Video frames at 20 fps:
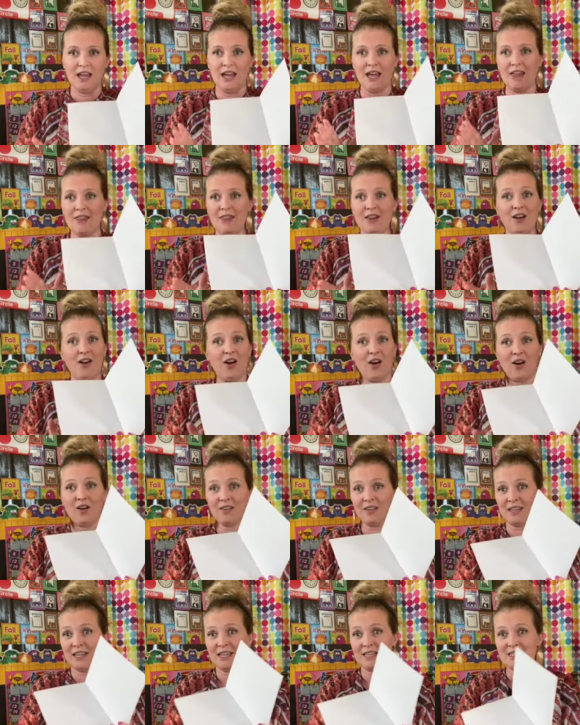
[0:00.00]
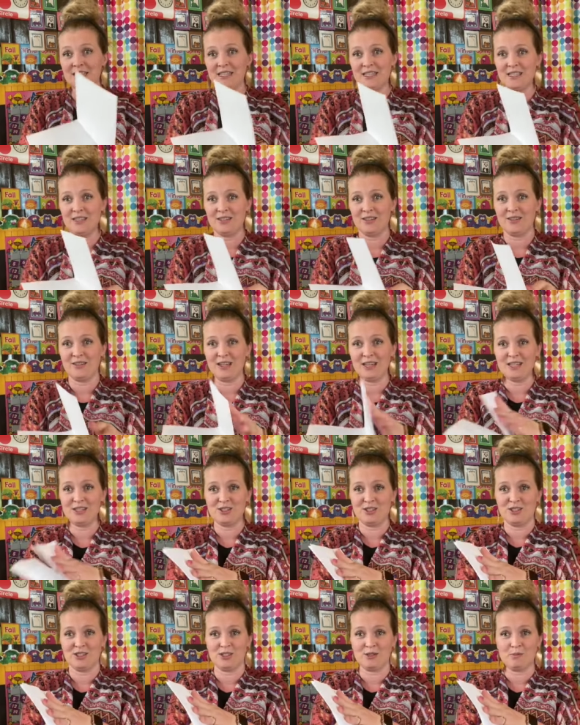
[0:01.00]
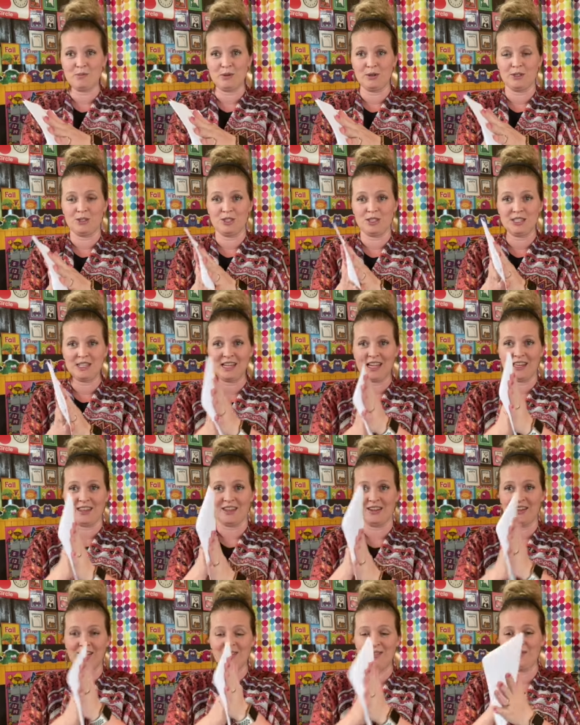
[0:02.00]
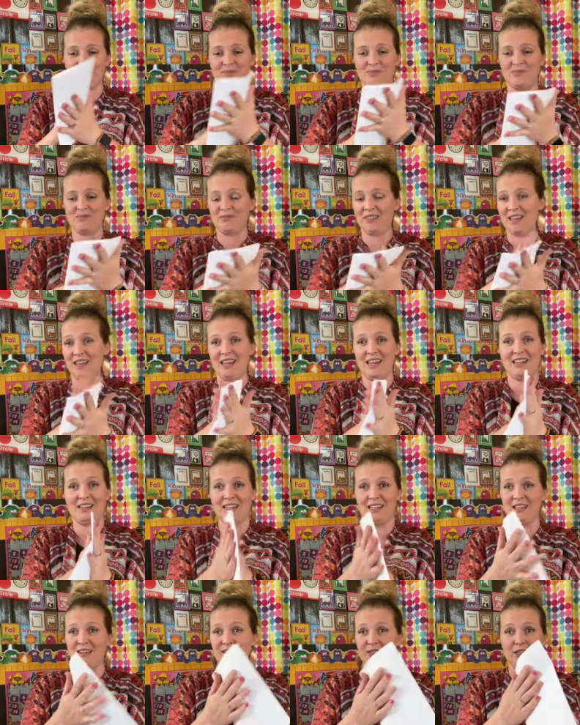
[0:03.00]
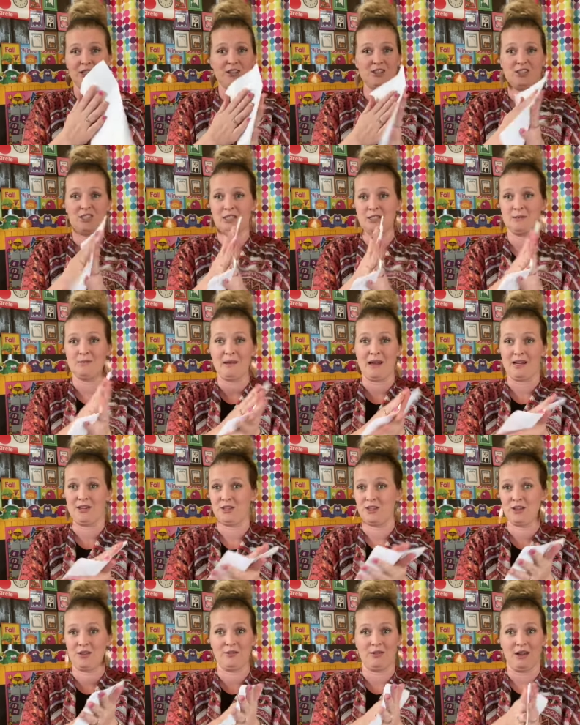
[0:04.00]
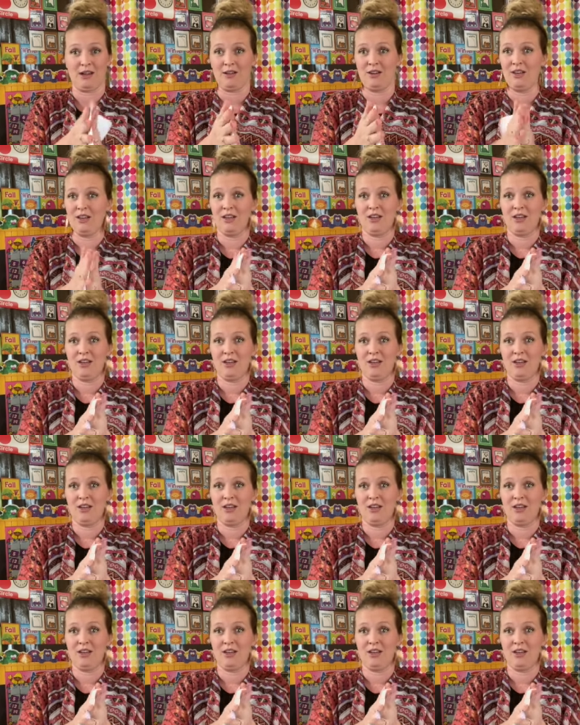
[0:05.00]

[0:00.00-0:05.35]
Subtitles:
And then all I get to do is just push it together and literally just smash it around.